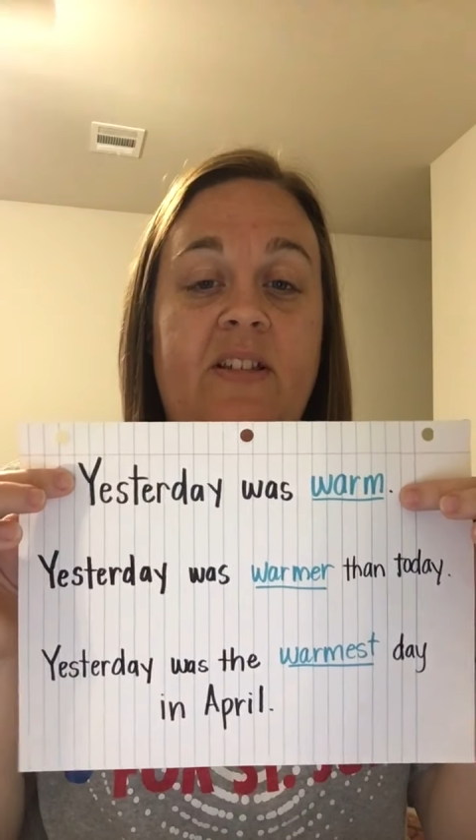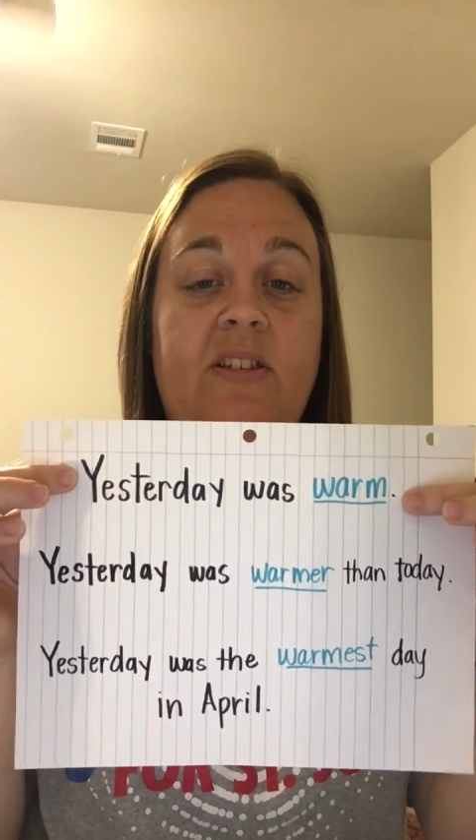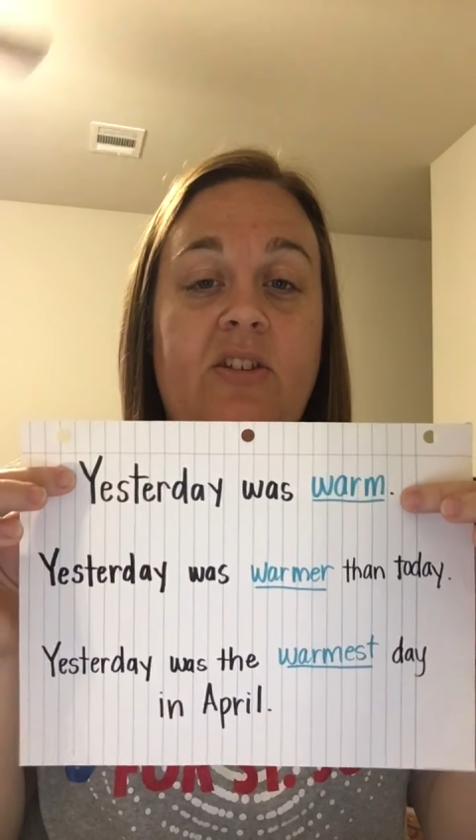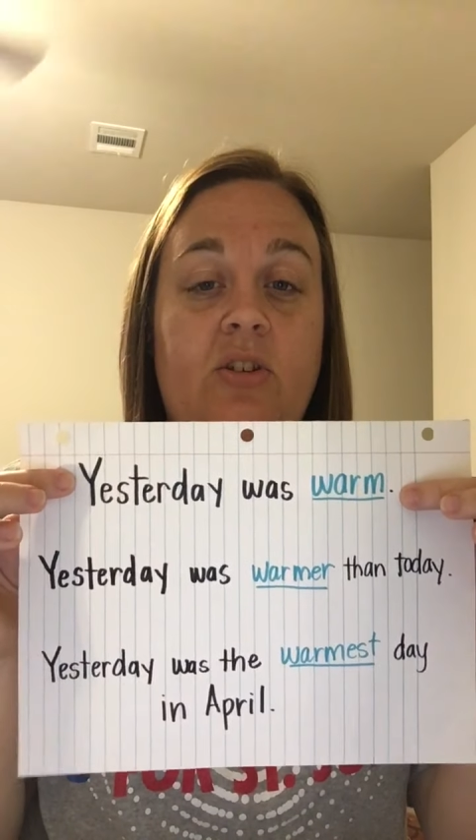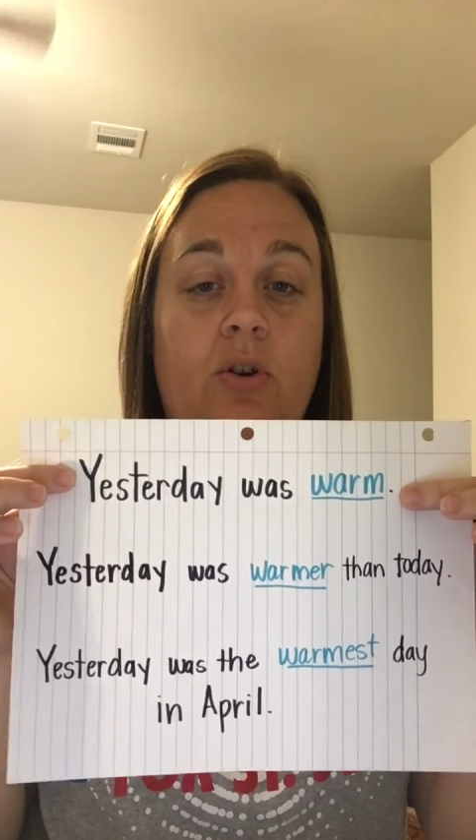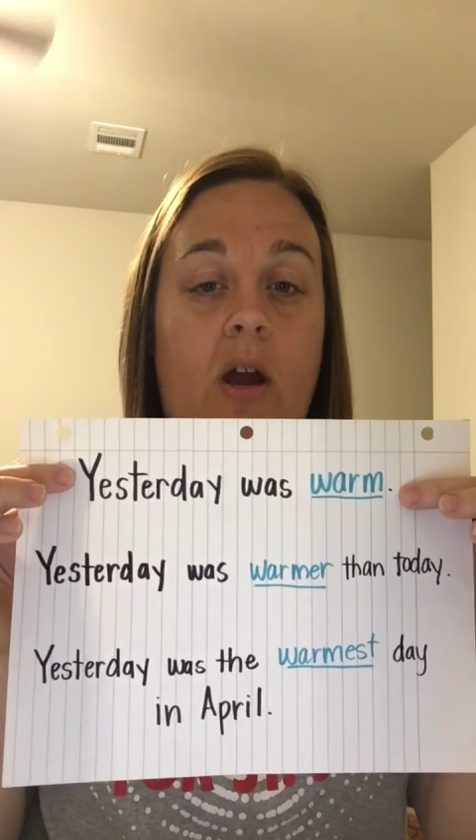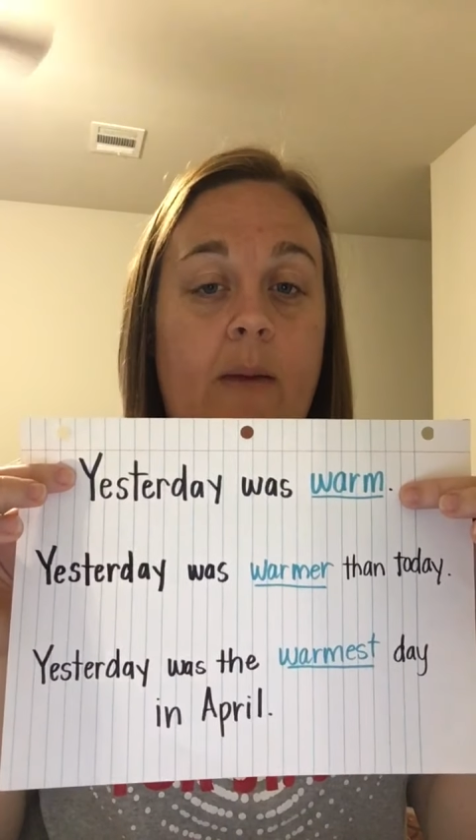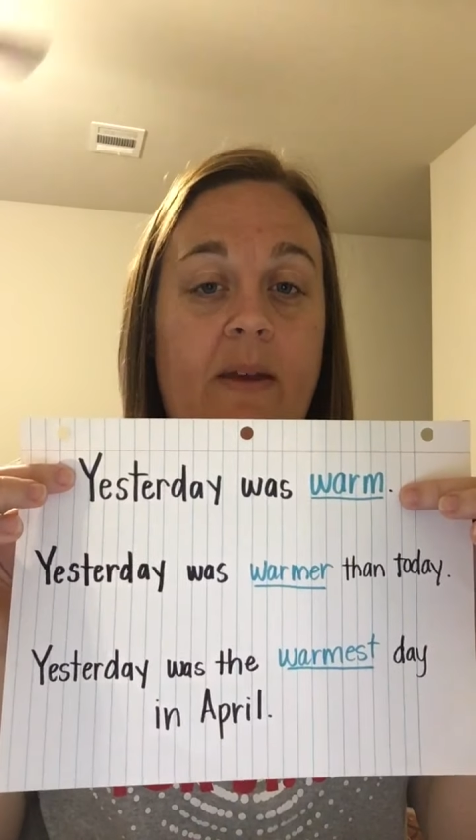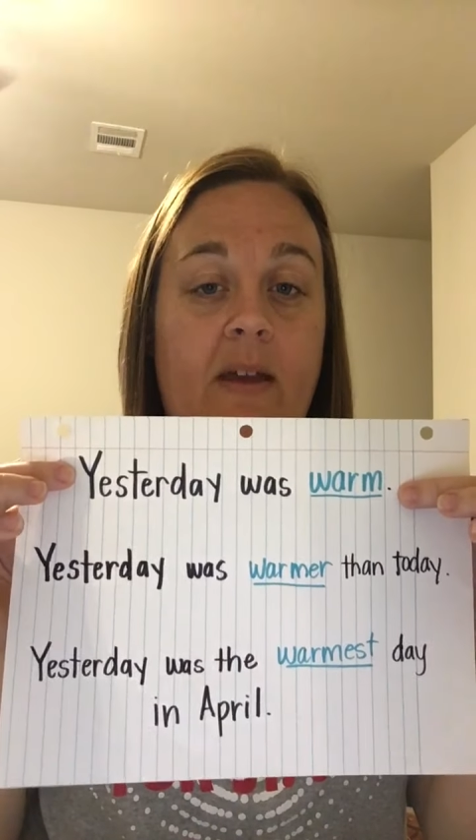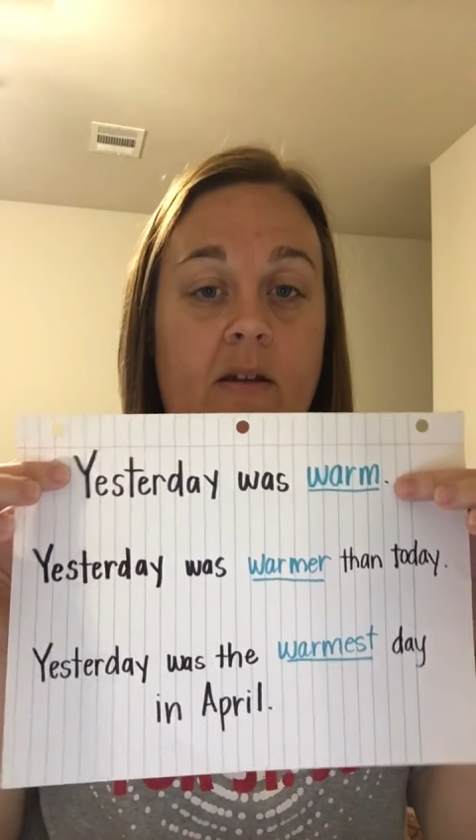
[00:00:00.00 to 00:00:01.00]
It's
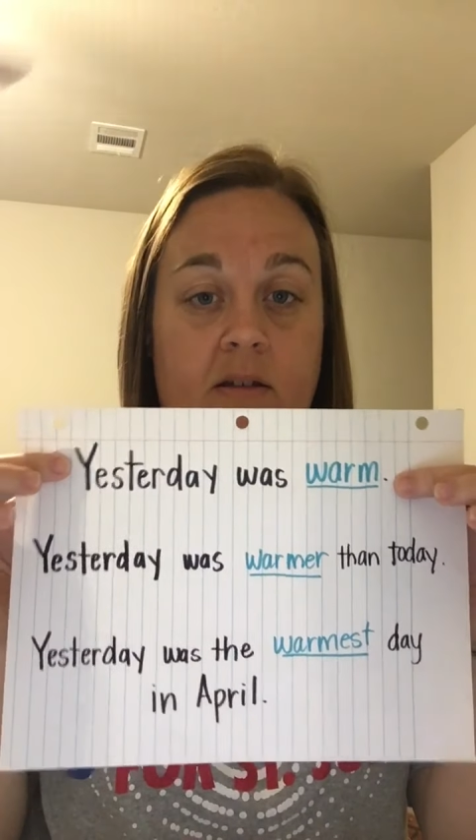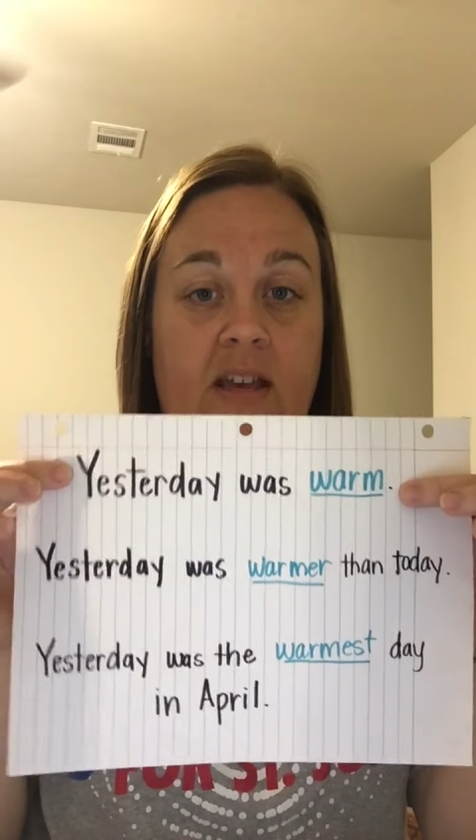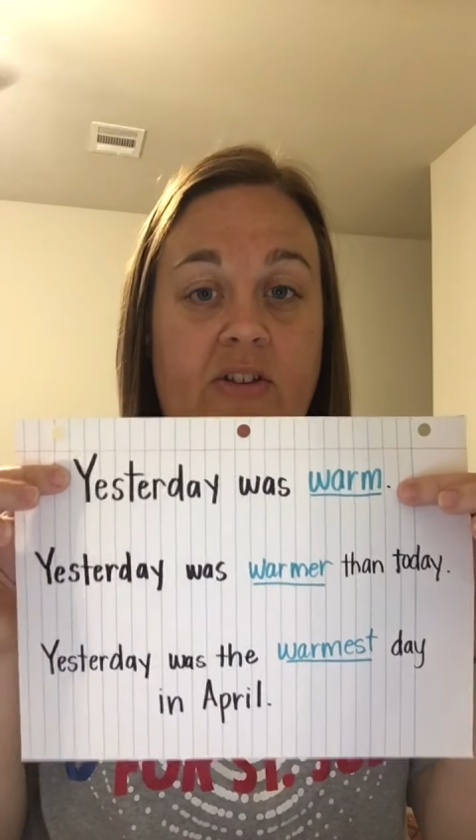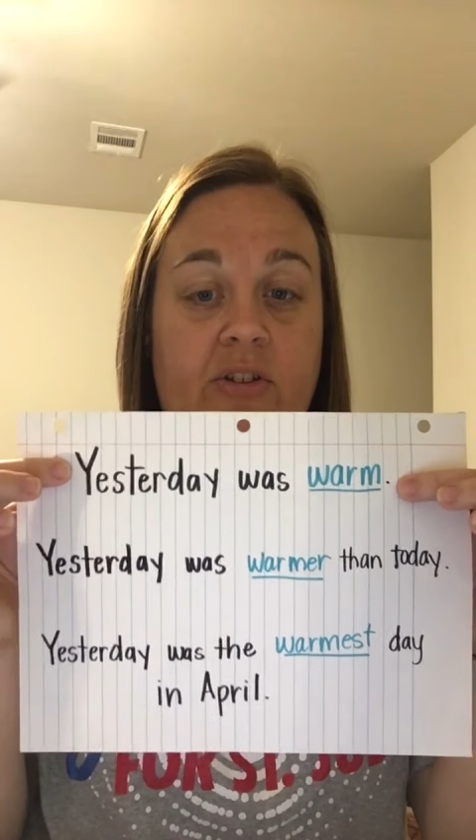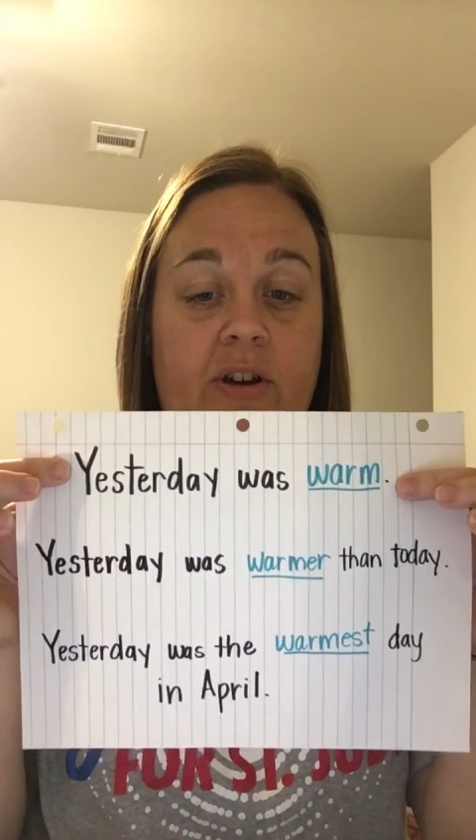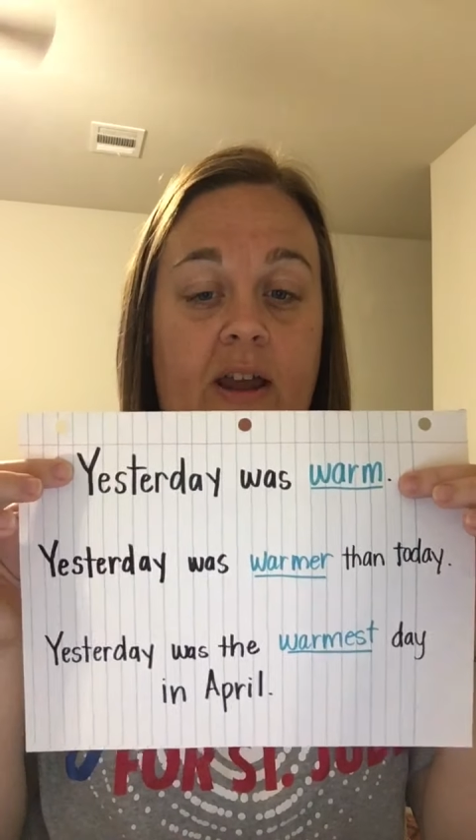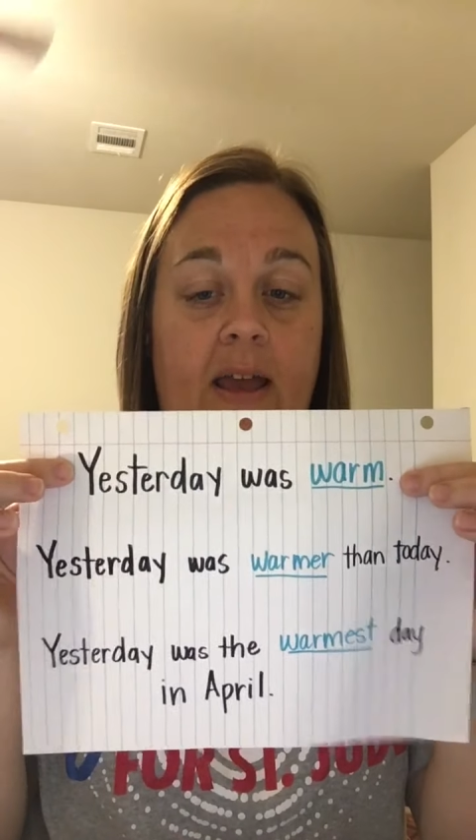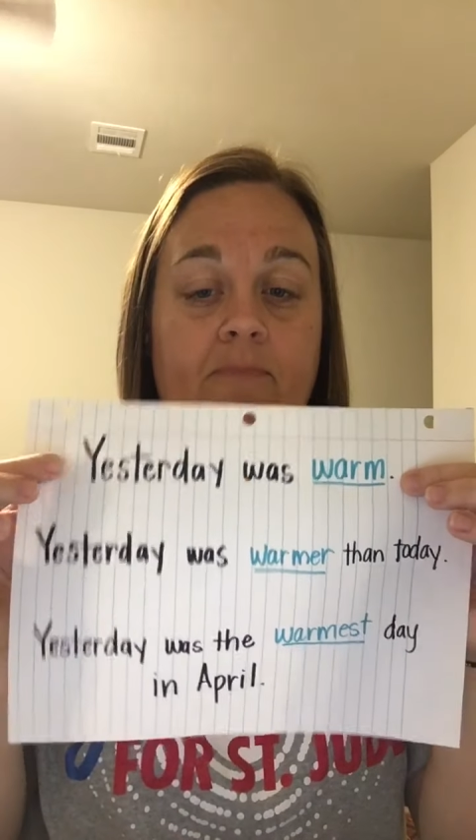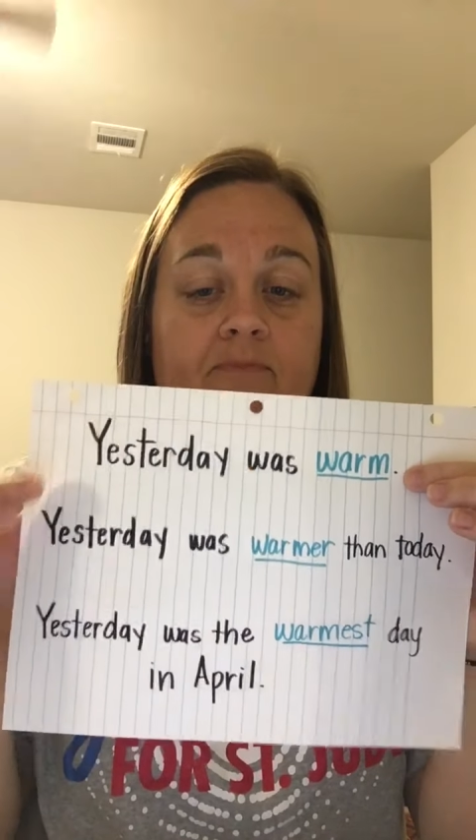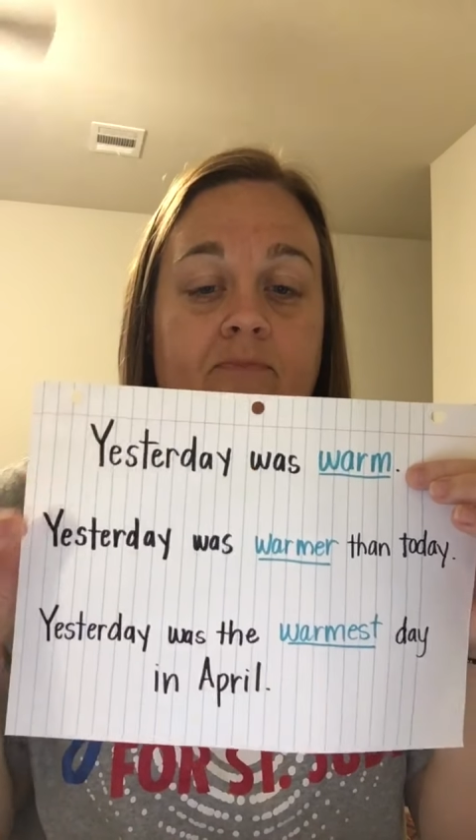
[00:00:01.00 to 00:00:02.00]
describing yesterday.